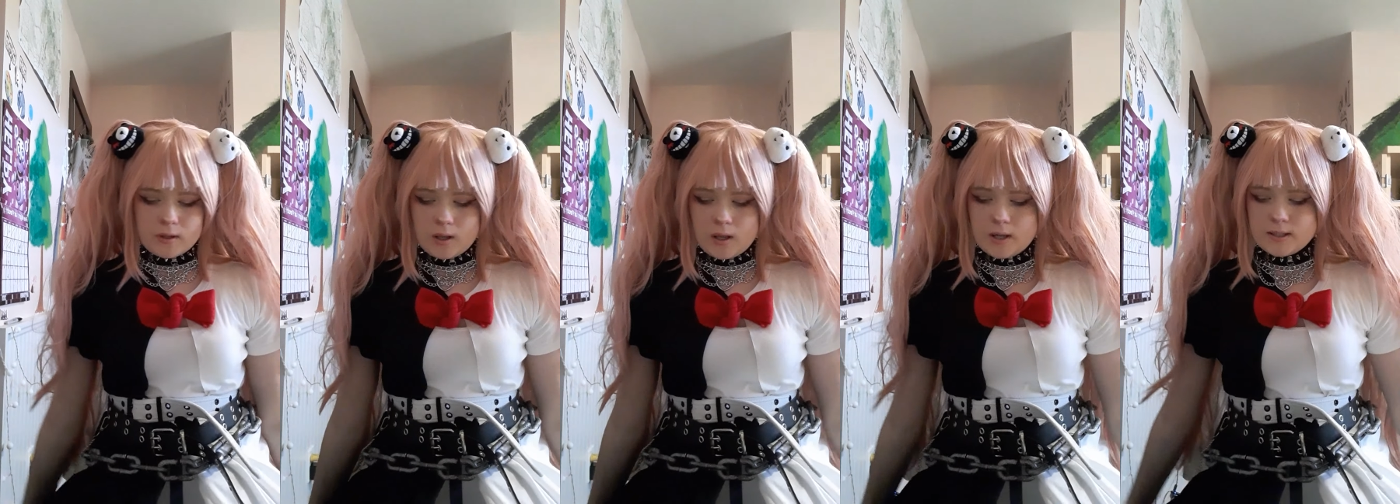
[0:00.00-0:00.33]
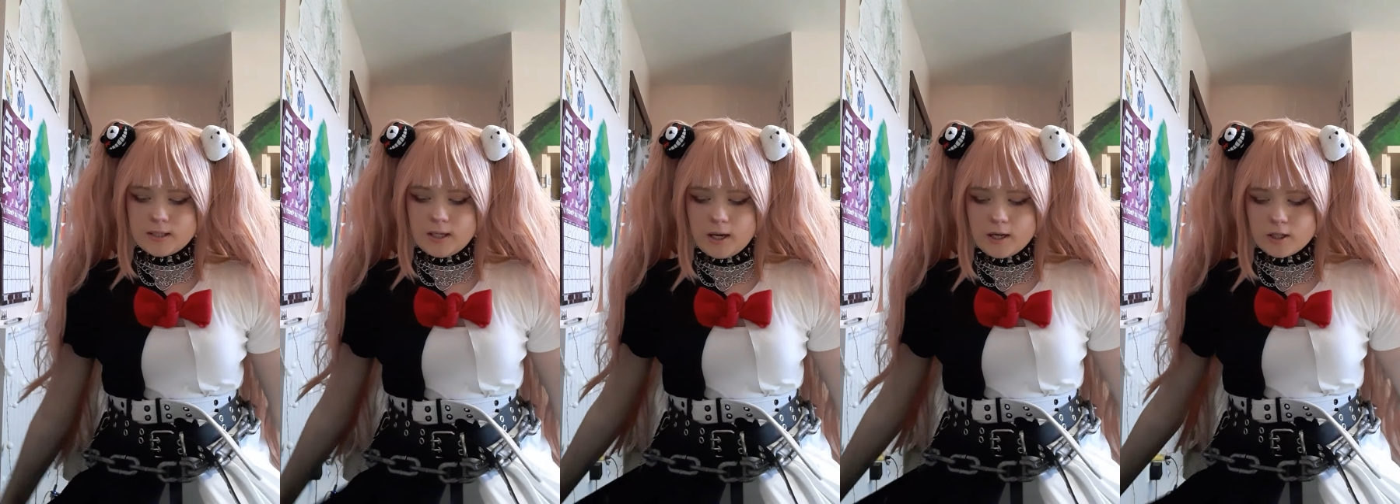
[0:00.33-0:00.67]
It
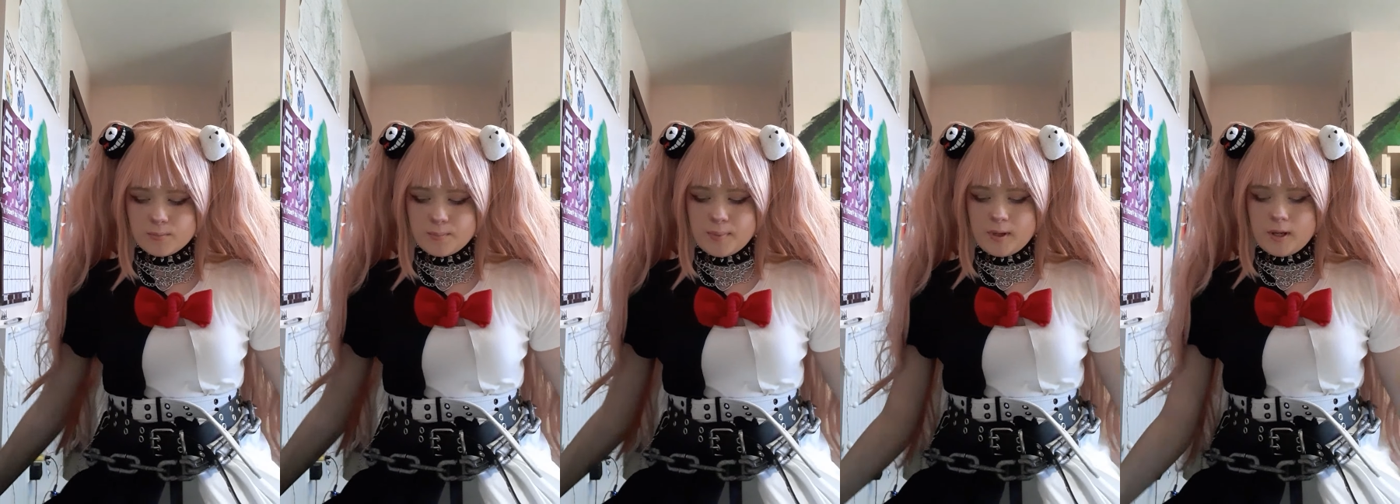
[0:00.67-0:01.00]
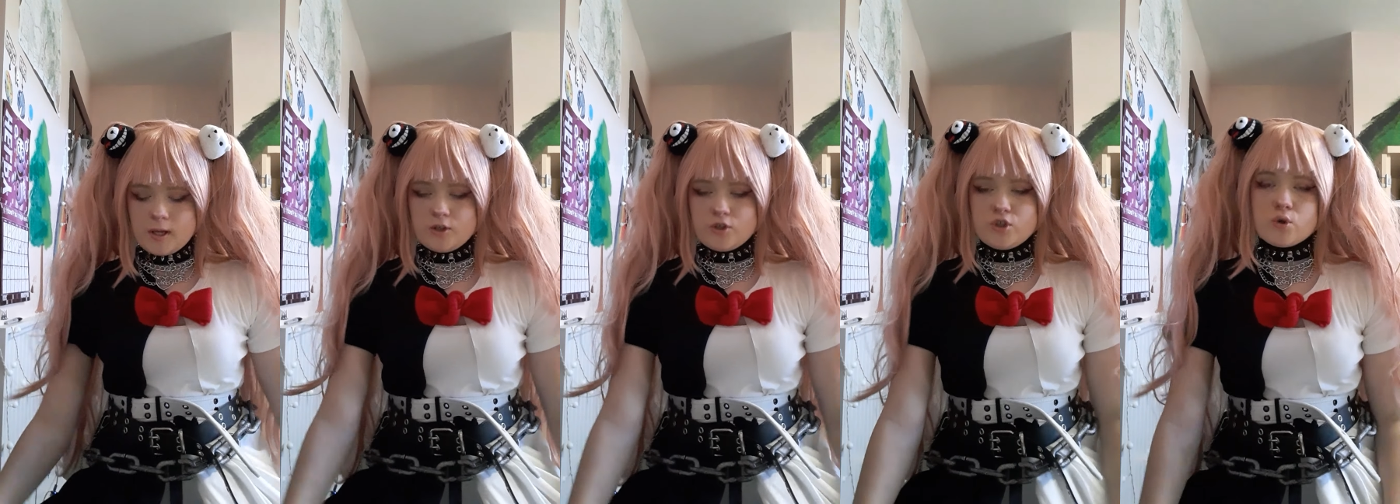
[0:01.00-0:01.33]
did end up
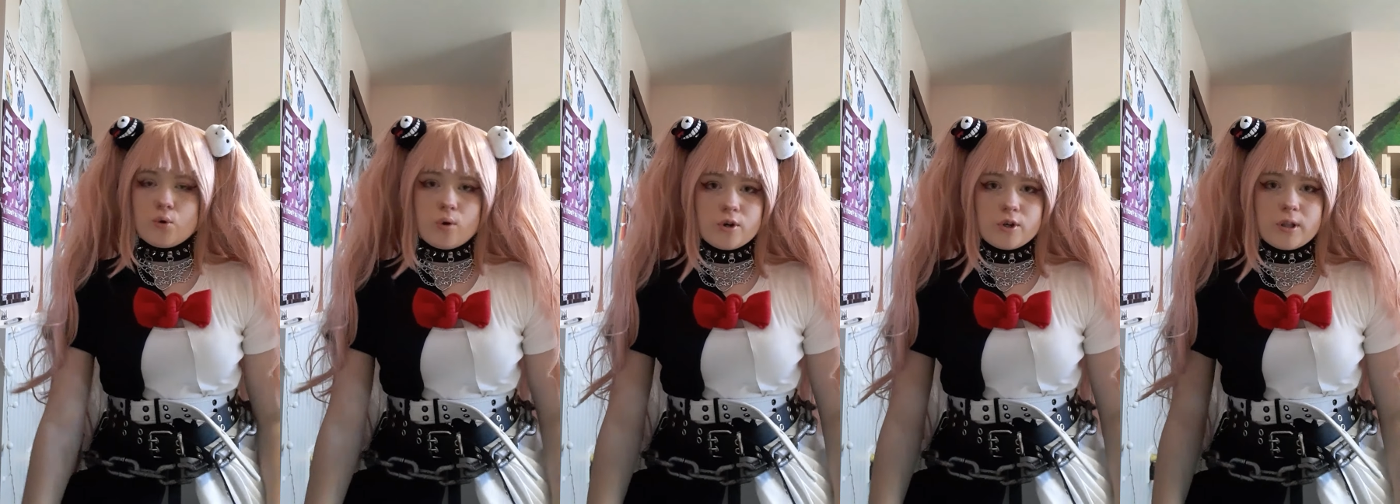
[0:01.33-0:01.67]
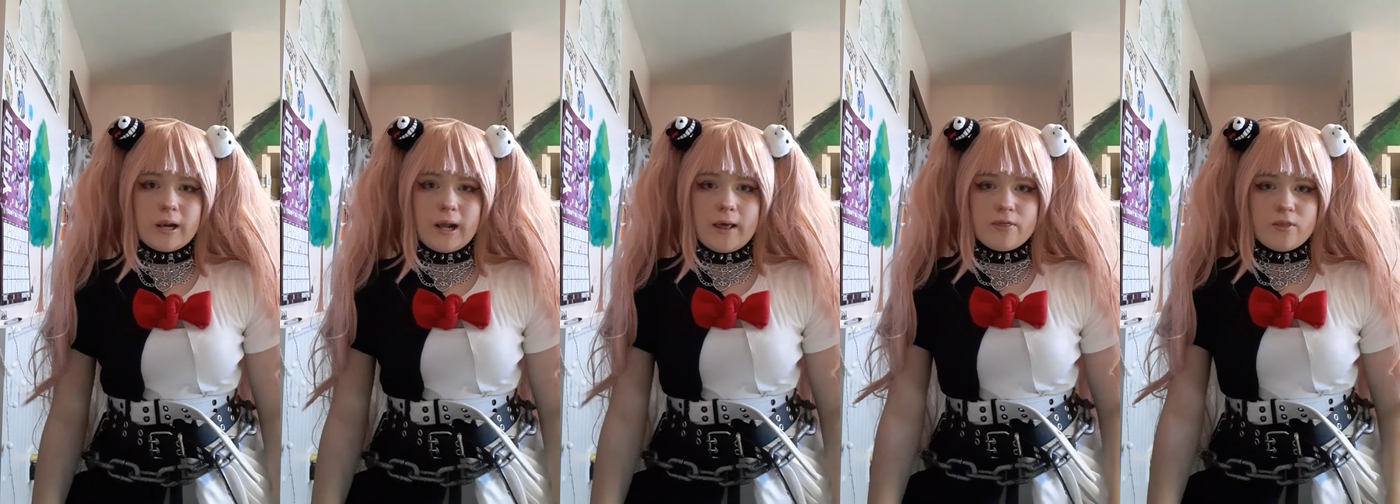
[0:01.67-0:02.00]
being shorter
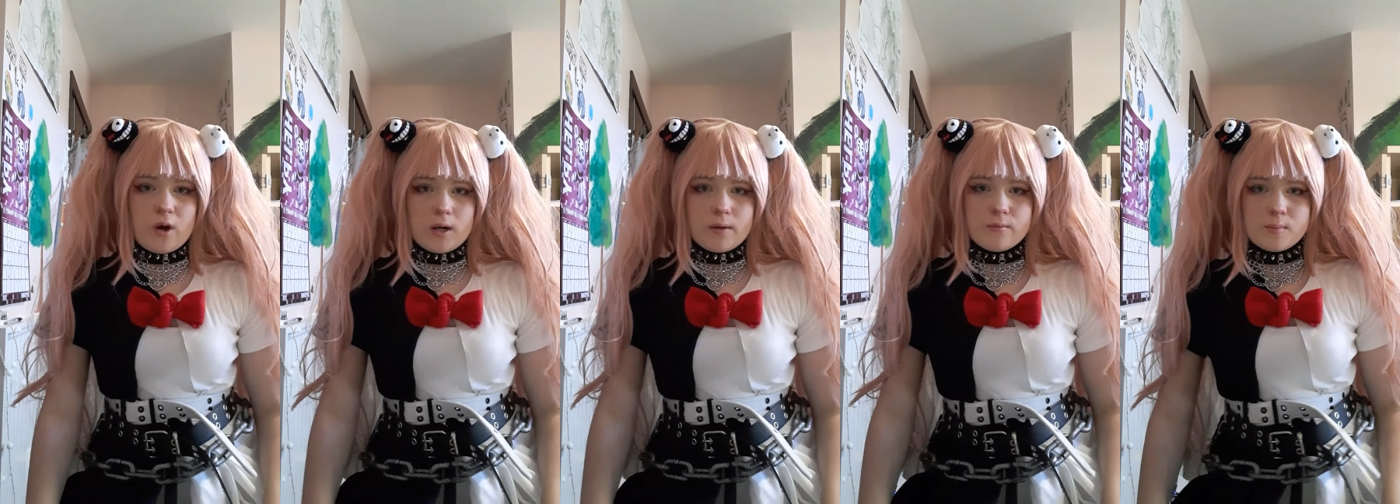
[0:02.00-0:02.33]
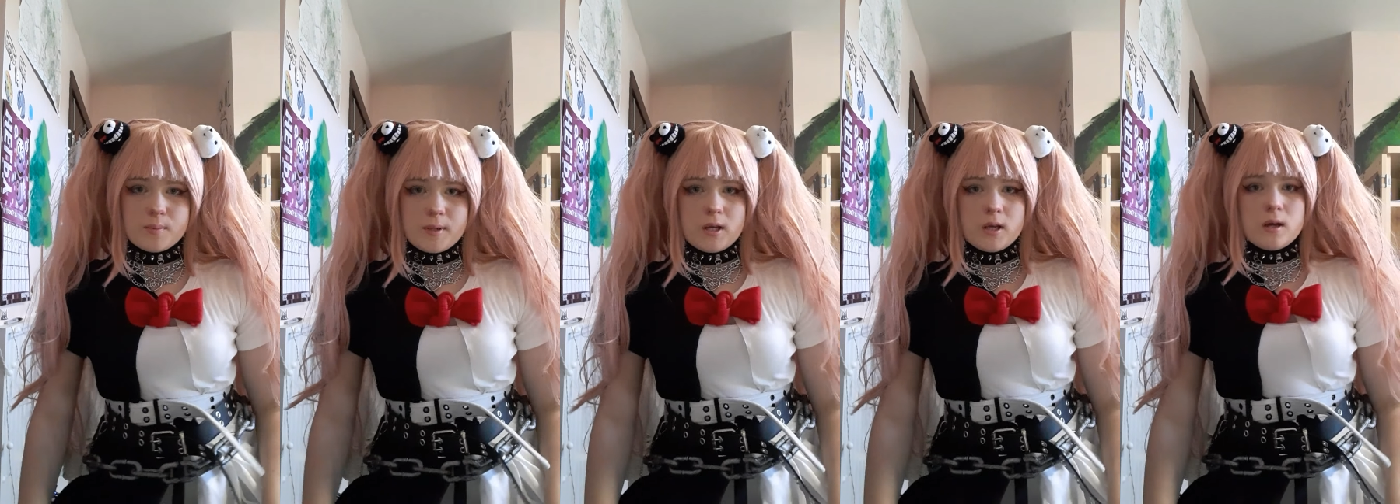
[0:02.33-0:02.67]
than I thought it would
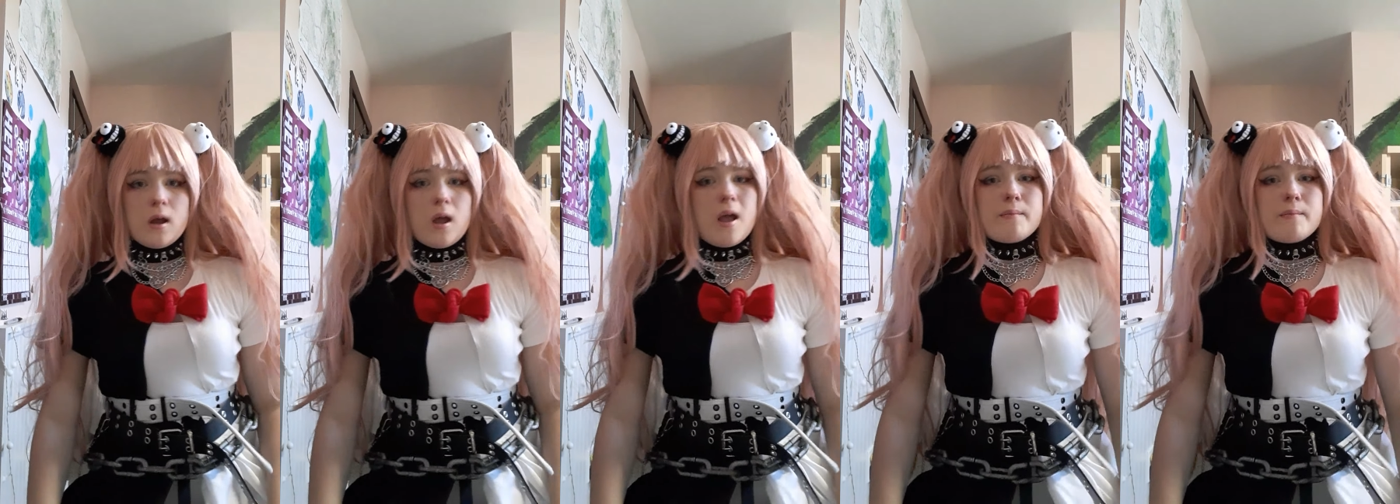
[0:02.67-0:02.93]
be,